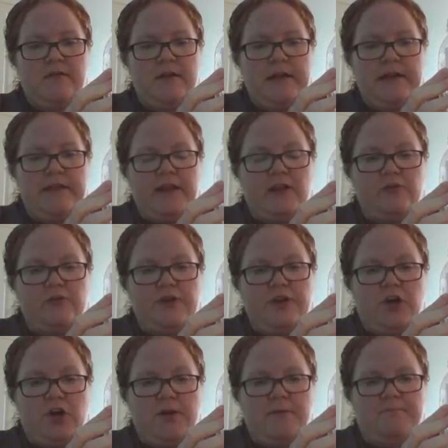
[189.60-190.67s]
and they glued it
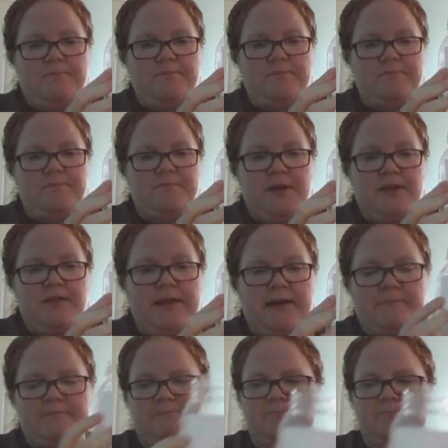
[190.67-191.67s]
on like that.